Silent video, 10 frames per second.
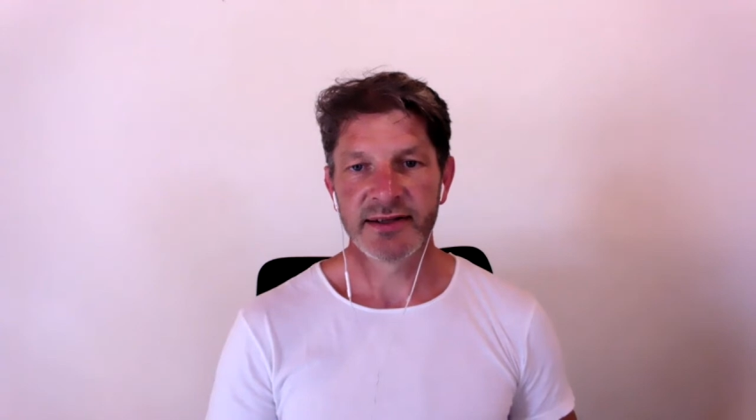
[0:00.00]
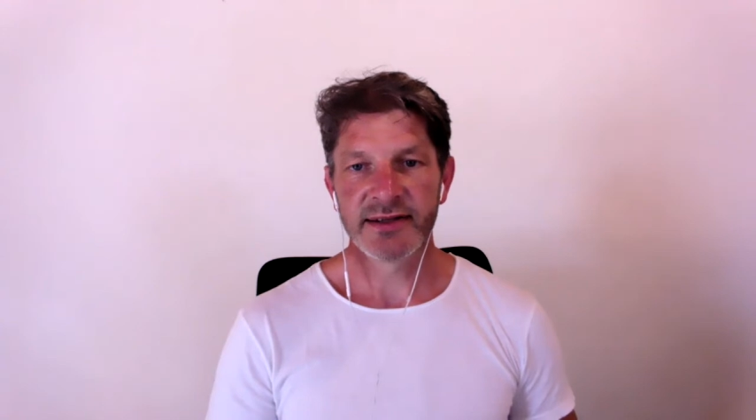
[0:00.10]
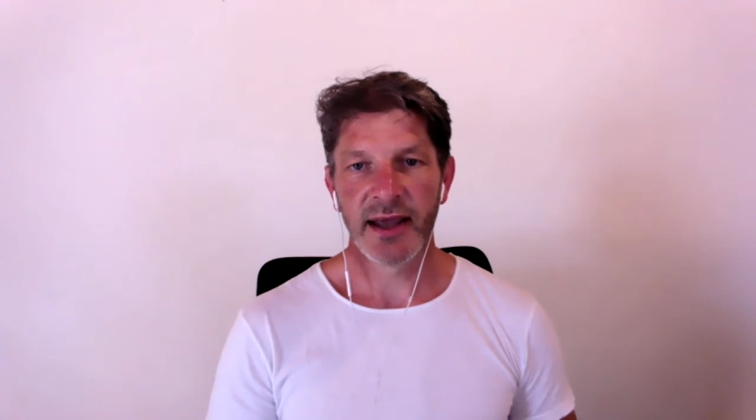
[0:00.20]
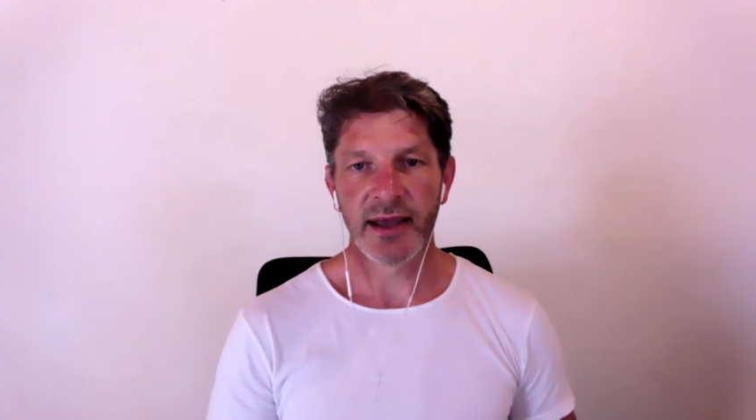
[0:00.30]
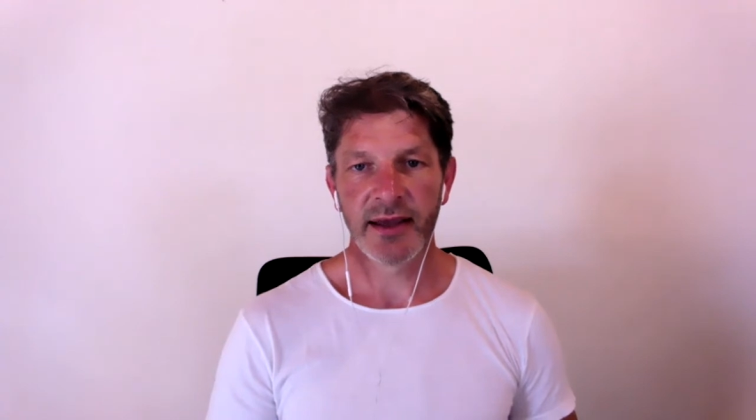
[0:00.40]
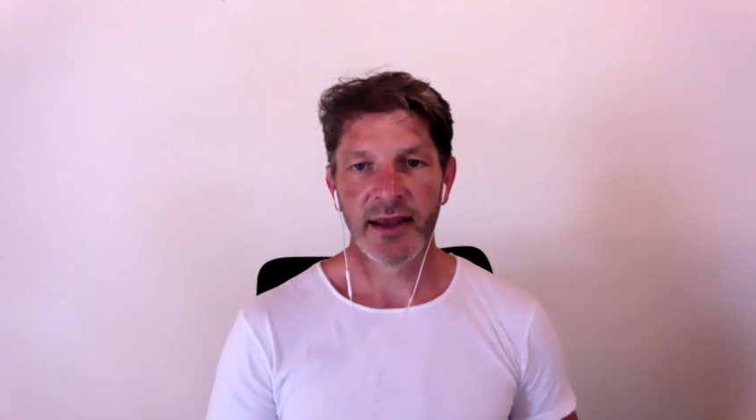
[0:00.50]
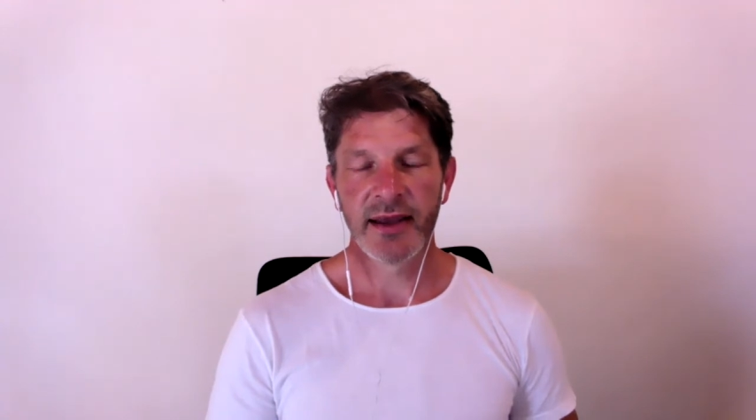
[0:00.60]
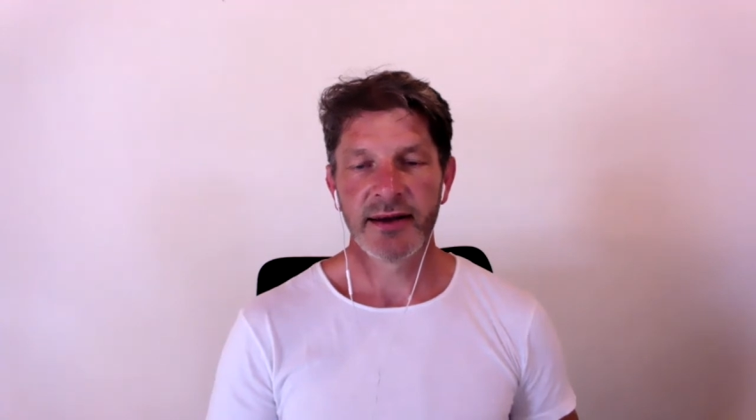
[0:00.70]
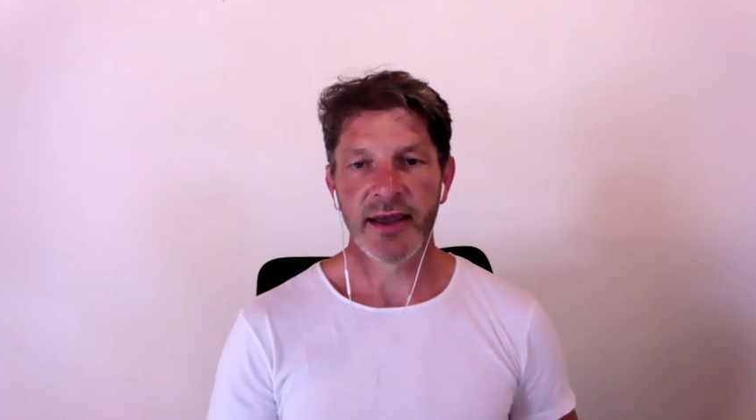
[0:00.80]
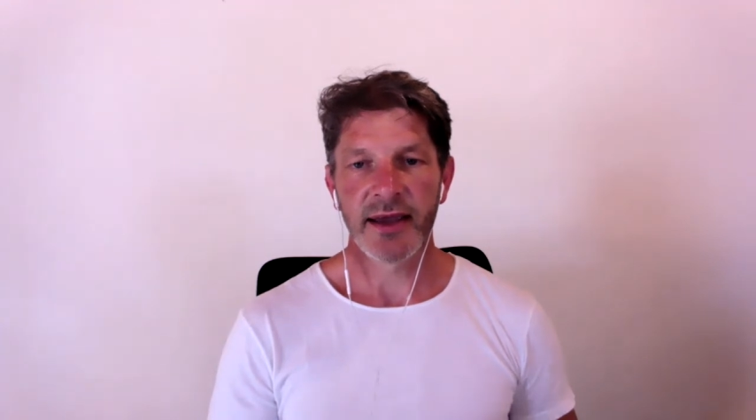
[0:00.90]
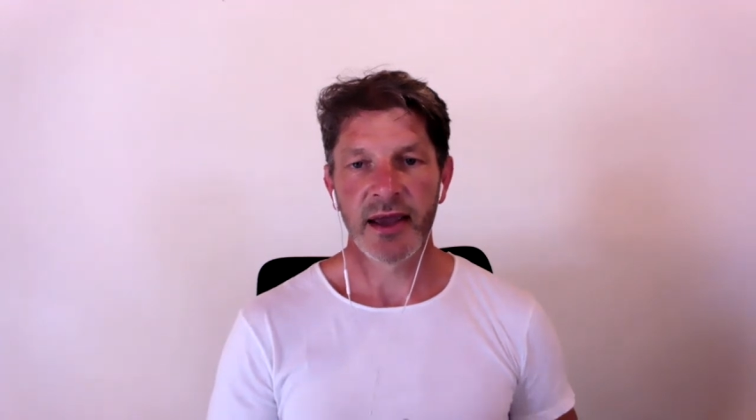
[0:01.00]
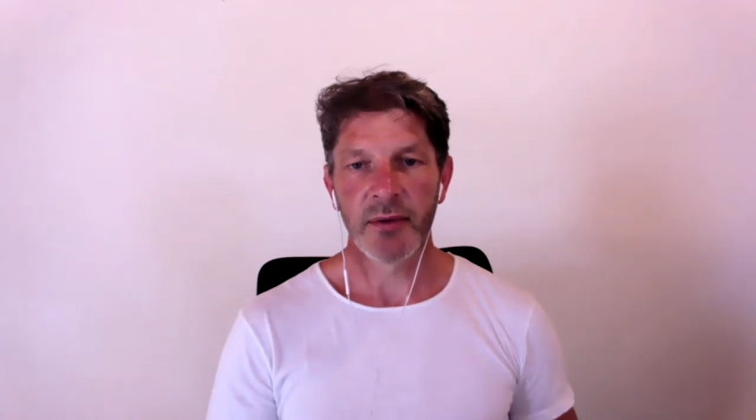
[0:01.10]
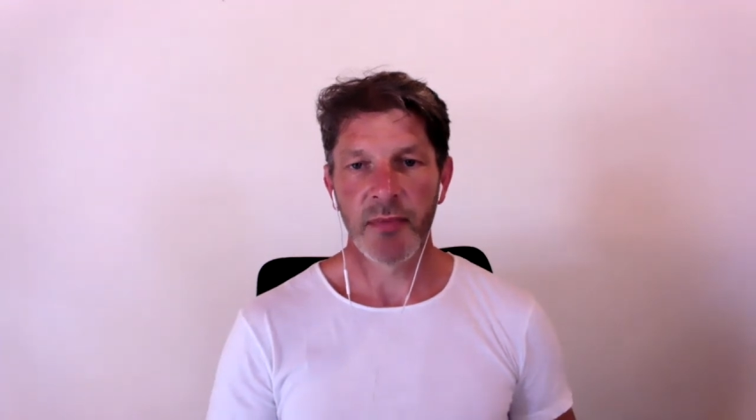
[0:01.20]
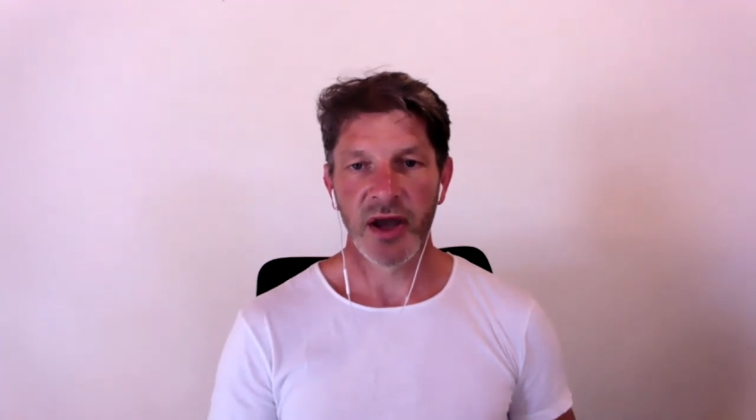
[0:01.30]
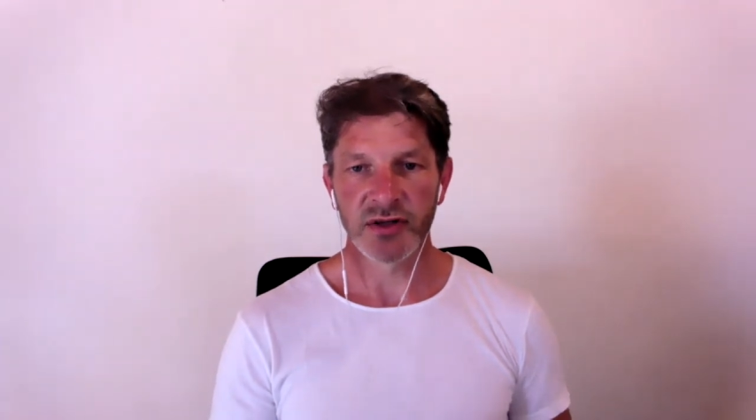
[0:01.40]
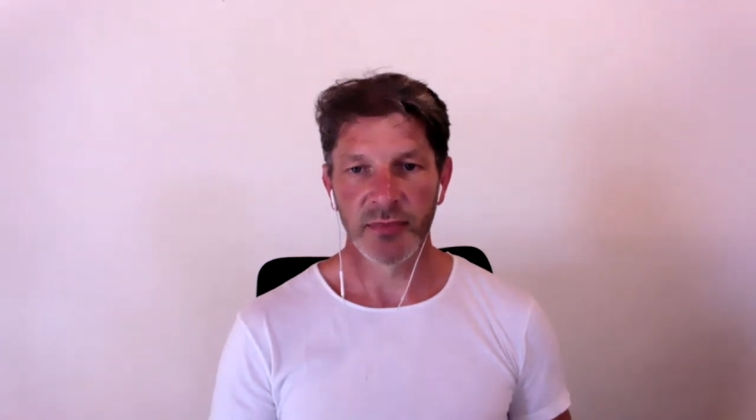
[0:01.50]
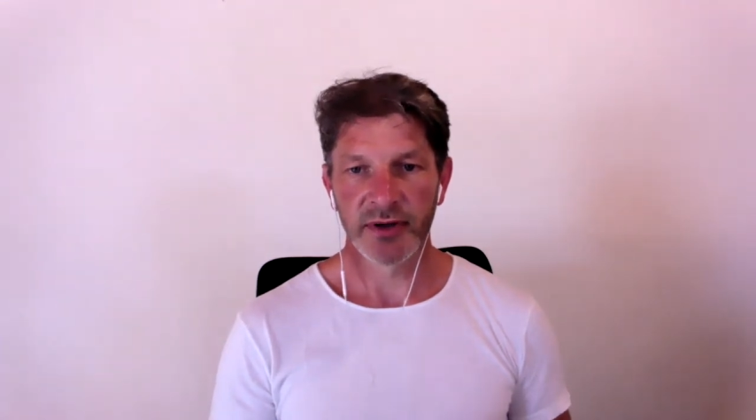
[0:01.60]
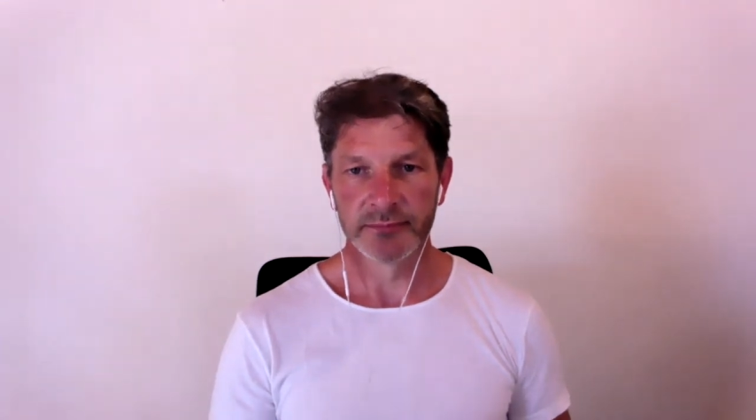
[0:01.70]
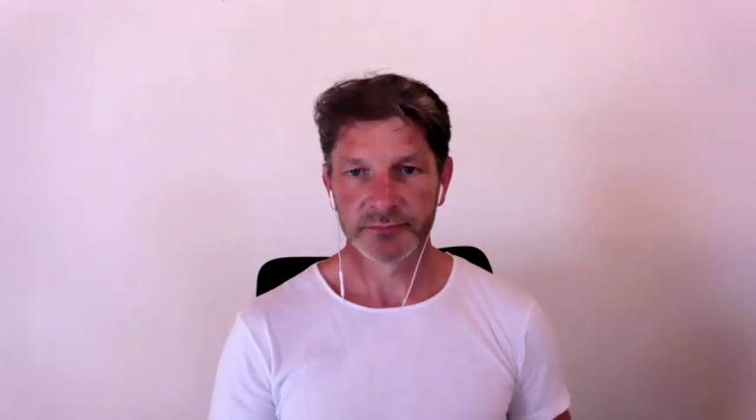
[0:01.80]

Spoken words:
is like taking a measurement.